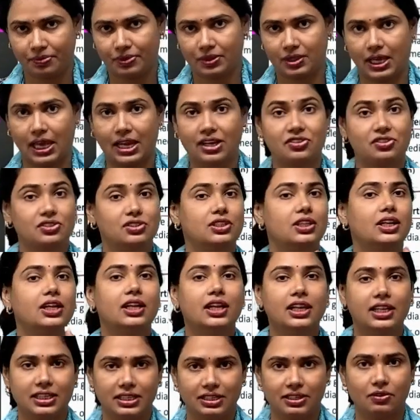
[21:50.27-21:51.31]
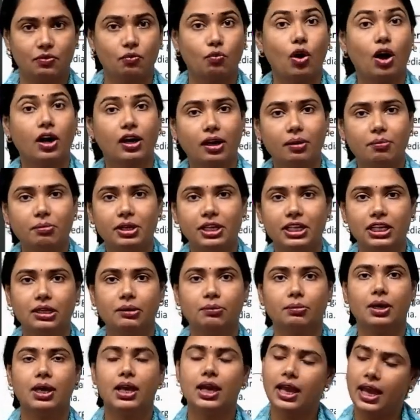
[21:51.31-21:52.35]
externally water medium,
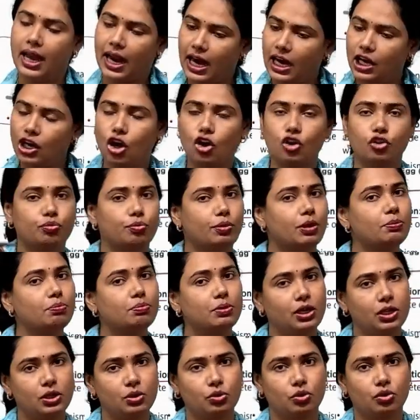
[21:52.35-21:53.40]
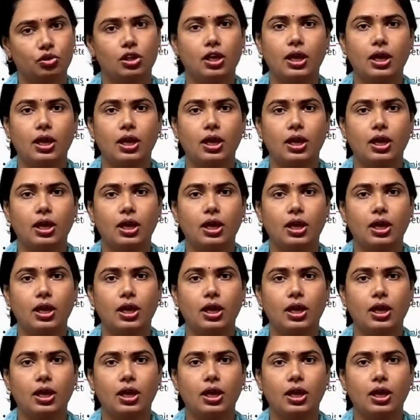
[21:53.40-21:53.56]
and offspring produce.